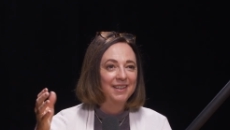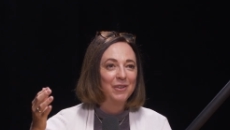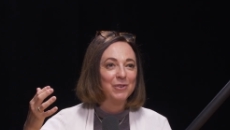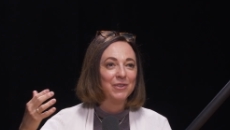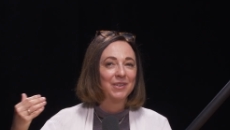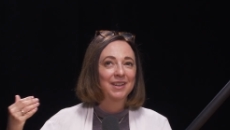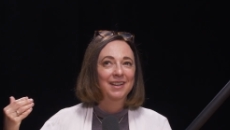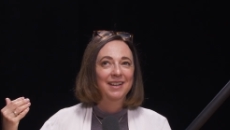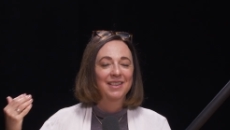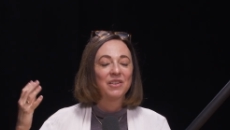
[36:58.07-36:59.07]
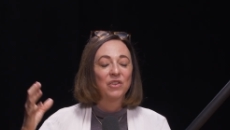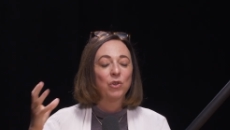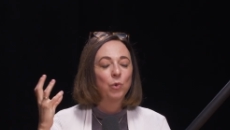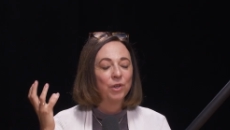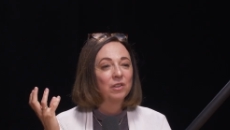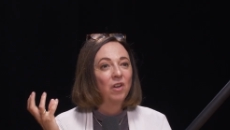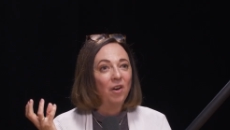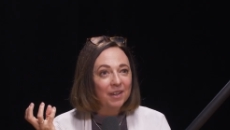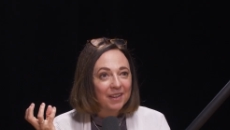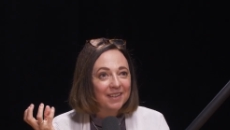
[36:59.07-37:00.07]
You know, so that the word
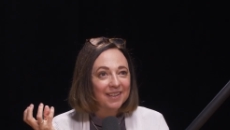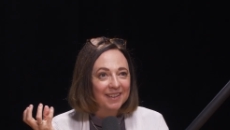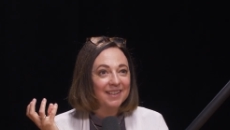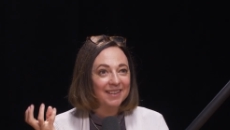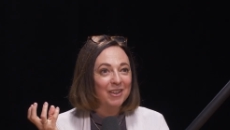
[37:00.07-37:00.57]
longing, like it